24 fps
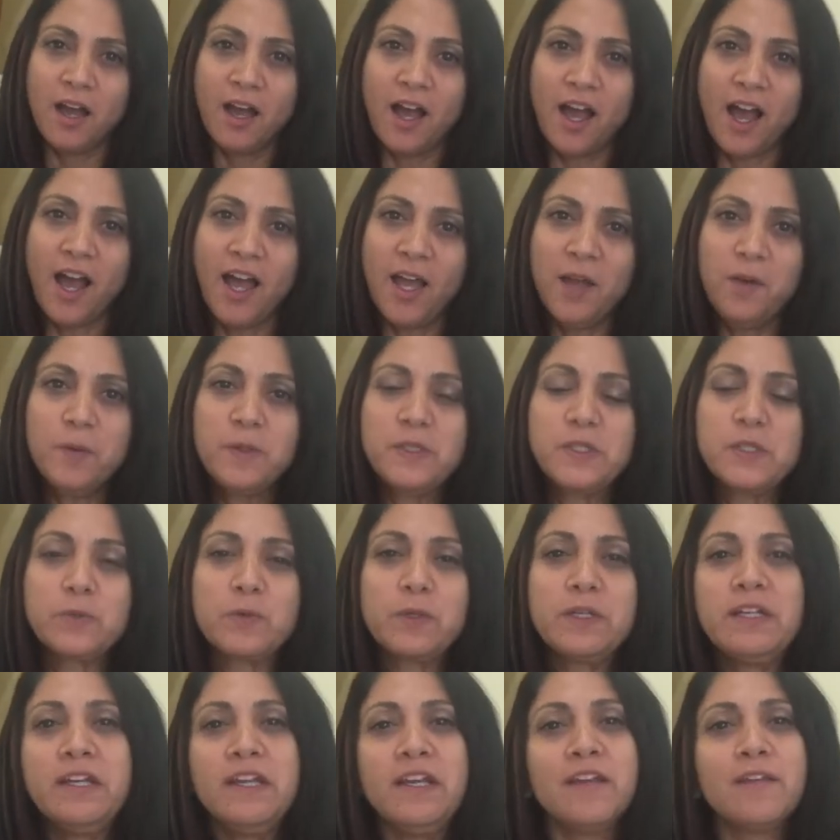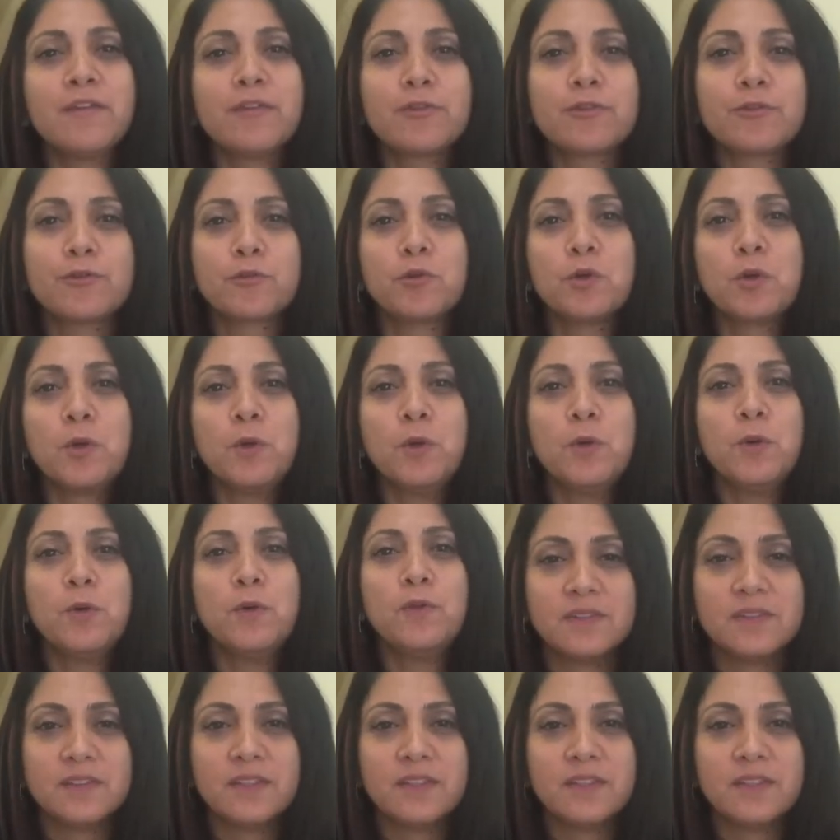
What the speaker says: I was reading through